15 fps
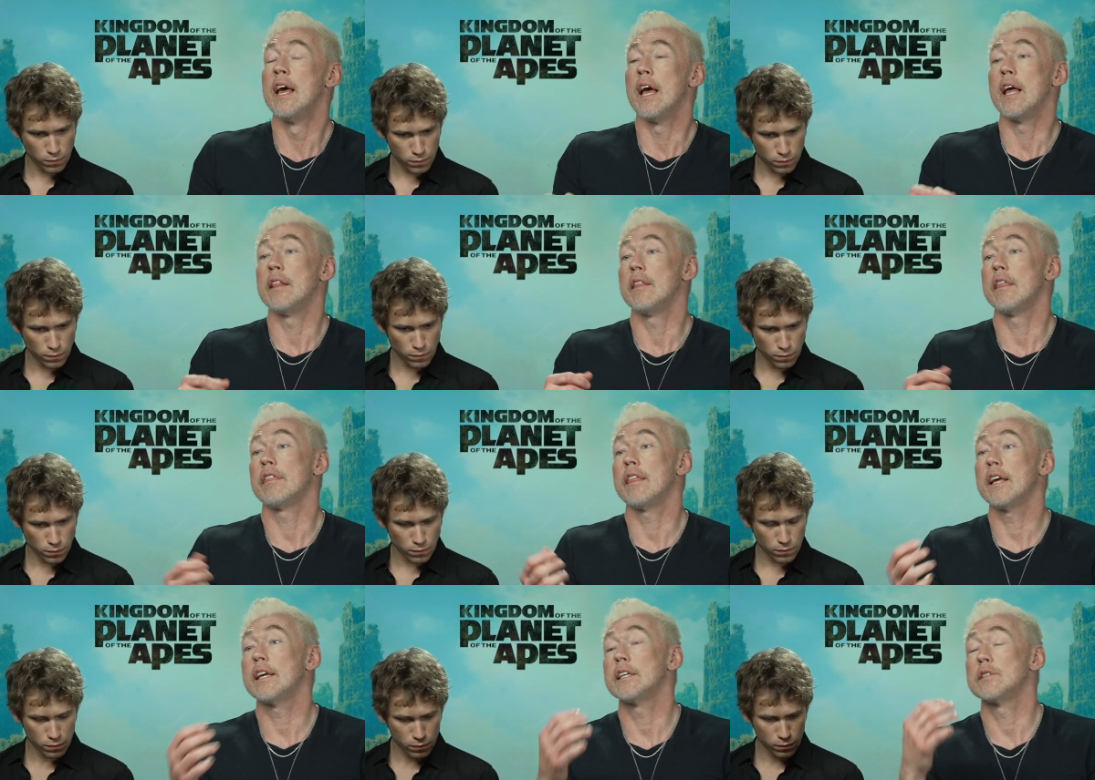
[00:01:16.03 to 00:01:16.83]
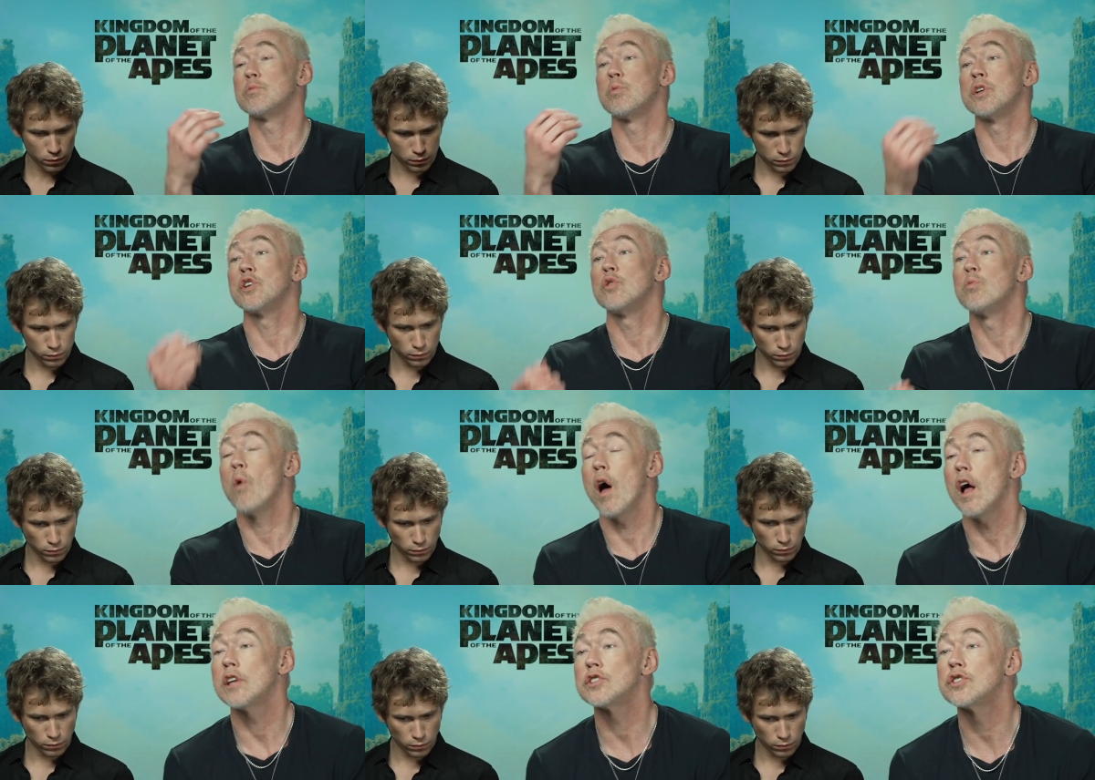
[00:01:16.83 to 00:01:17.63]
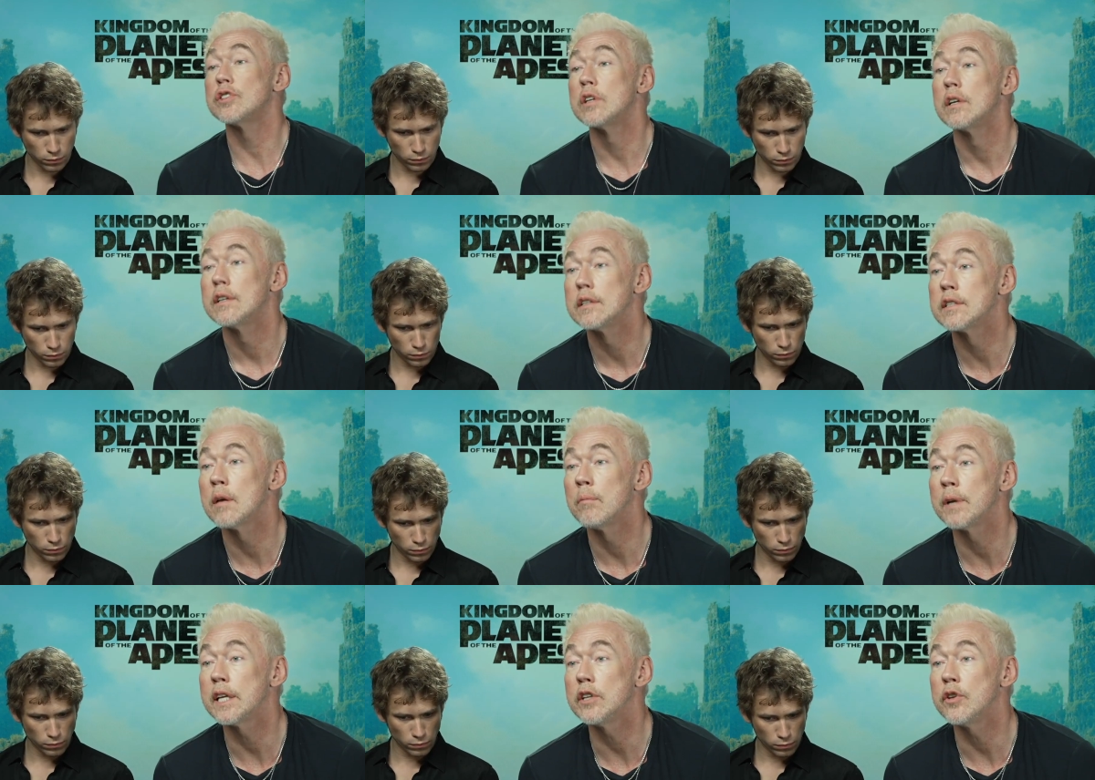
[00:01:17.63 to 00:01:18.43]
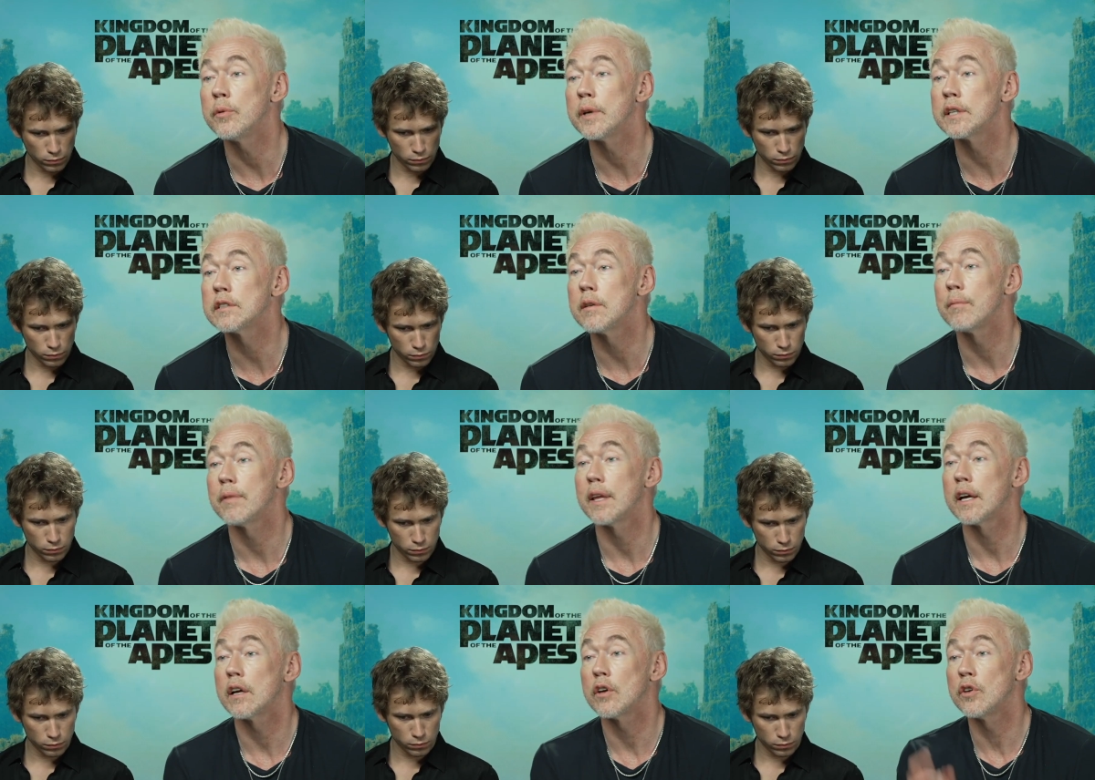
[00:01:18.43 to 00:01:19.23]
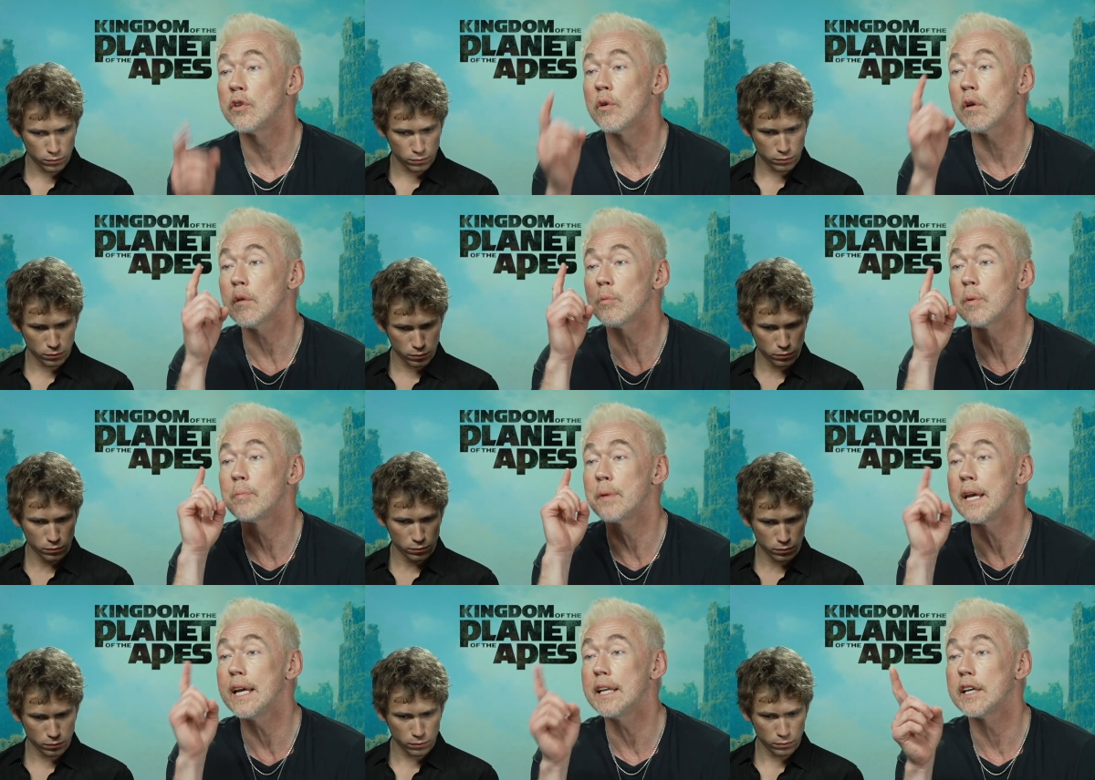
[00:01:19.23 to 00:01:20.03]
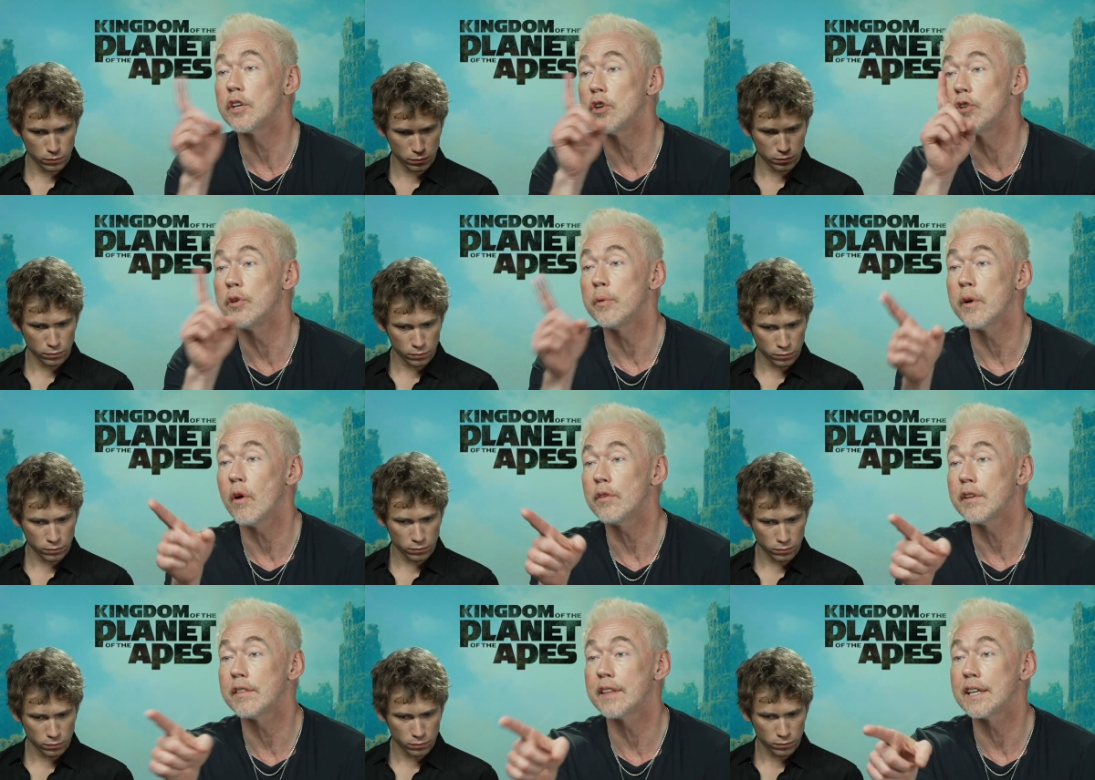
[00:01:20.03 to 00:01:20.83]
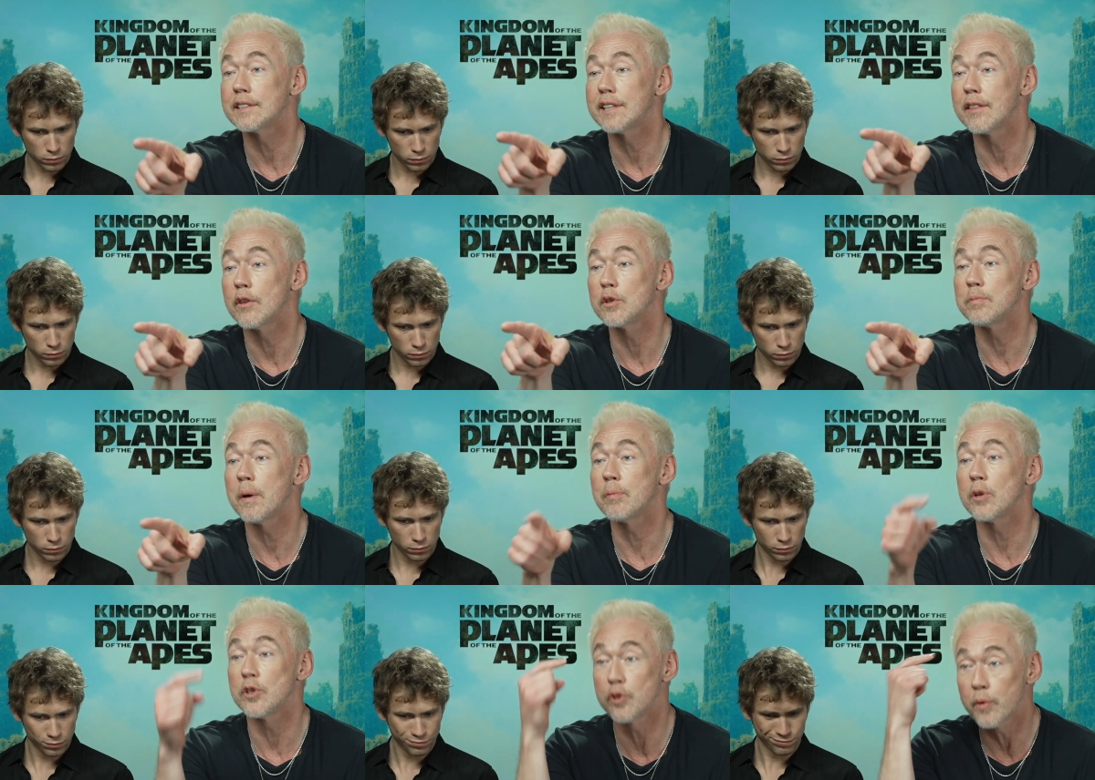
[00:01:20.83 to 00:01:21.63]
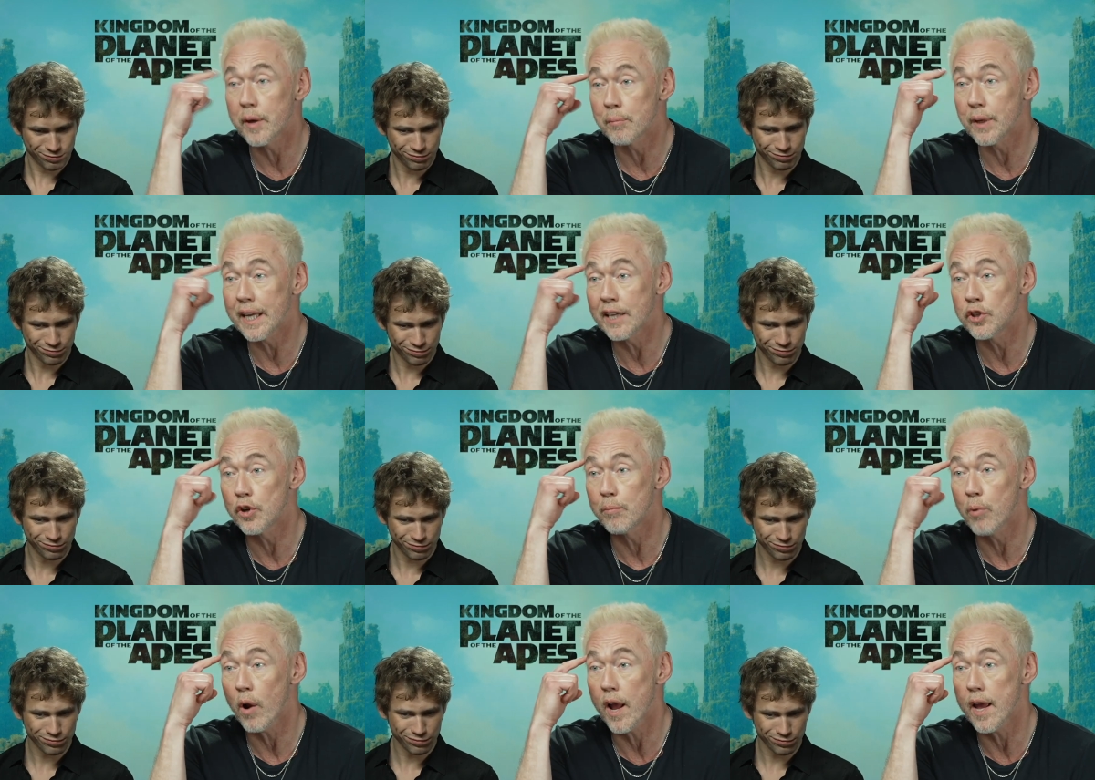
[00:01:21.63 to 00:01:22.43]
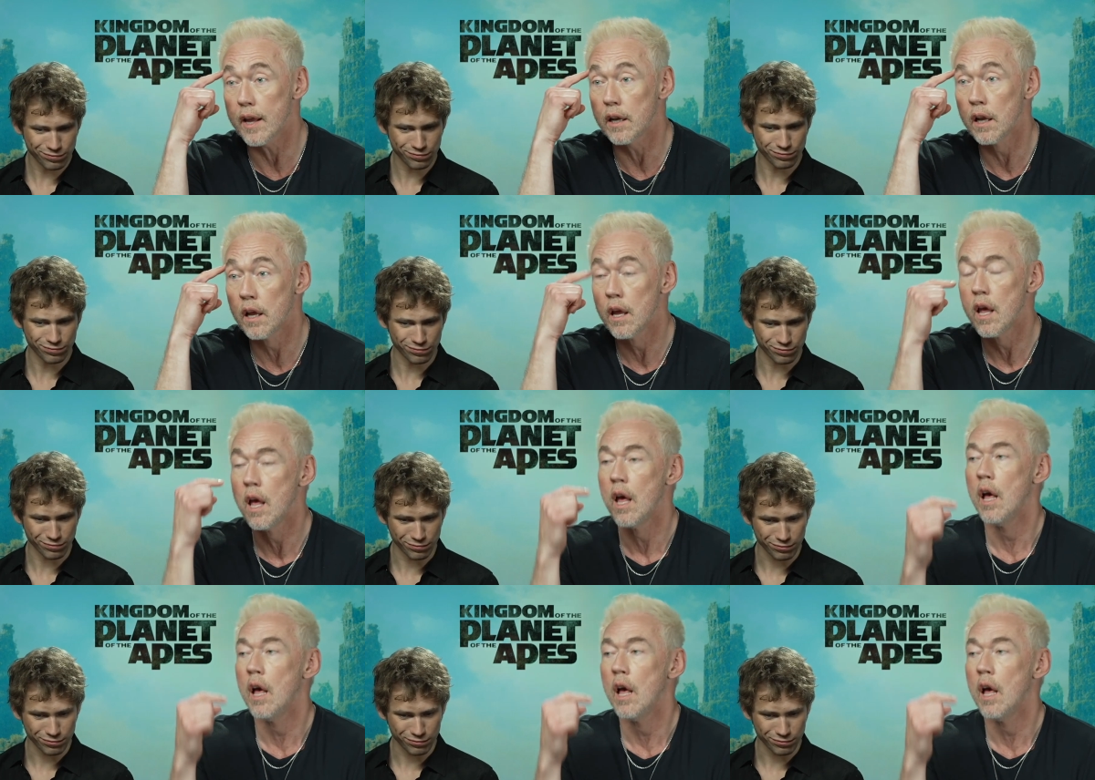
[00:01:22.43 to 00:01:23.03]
Speaker 1: And the thing is, when you watch somebody doing something, you're repeating, you're doing all the things that those people are doing, but in your brain. Mm-hmm. Right